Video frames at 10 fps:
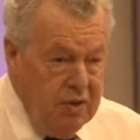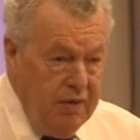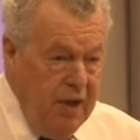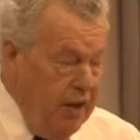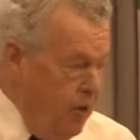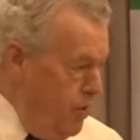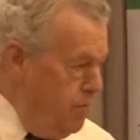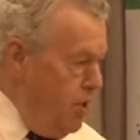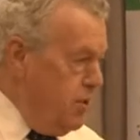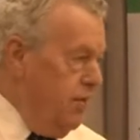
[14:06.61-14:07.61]
I call them
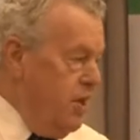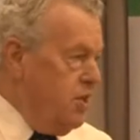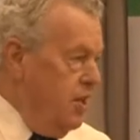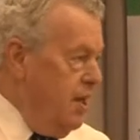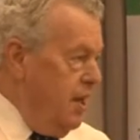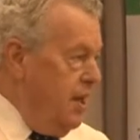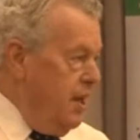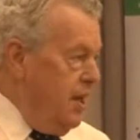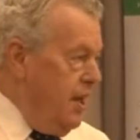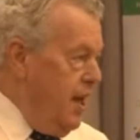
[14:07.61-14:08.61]
motivation
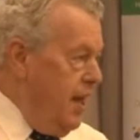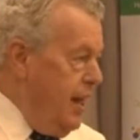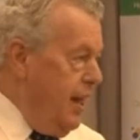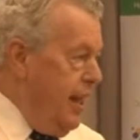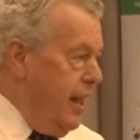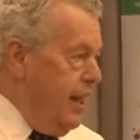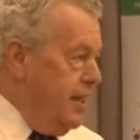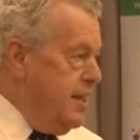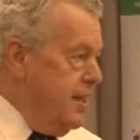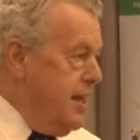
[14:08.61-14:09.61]
lacking
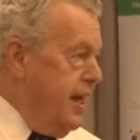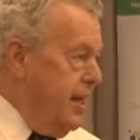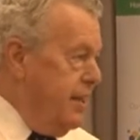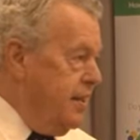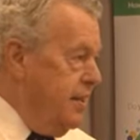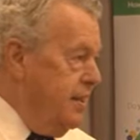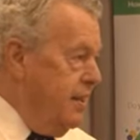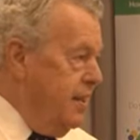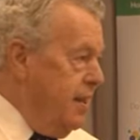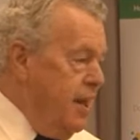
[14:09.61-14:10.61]
days.
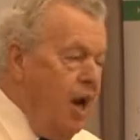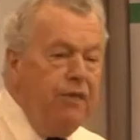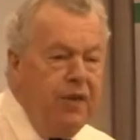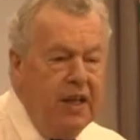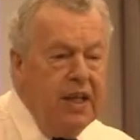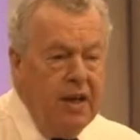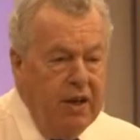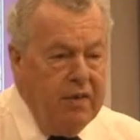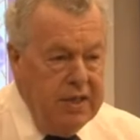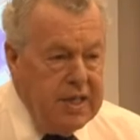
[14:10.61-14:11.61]
Now, hopefully they don't
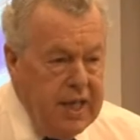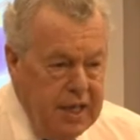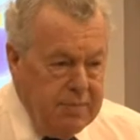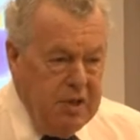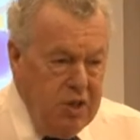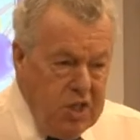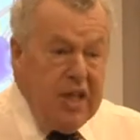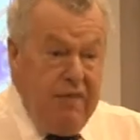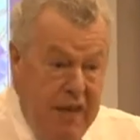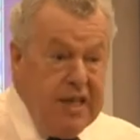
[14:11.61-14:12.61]
go into days, but you just
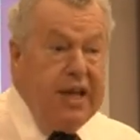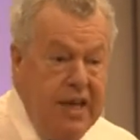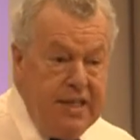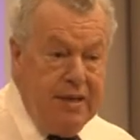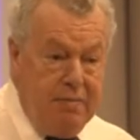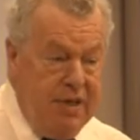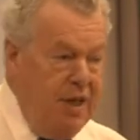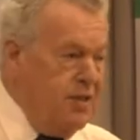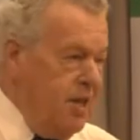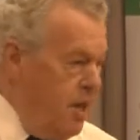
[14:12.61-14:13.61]
have a day
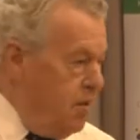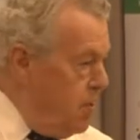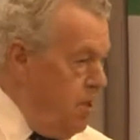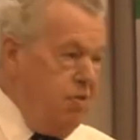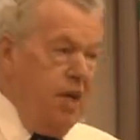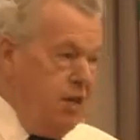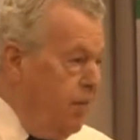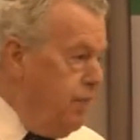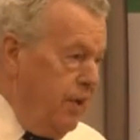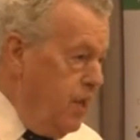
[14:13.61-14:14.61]
sometimes when you really
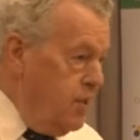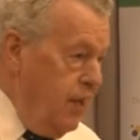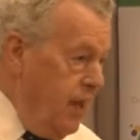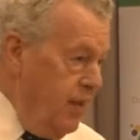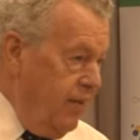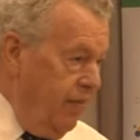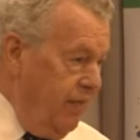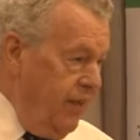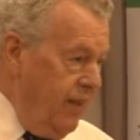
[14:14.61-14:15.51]
don't feel like doing anything.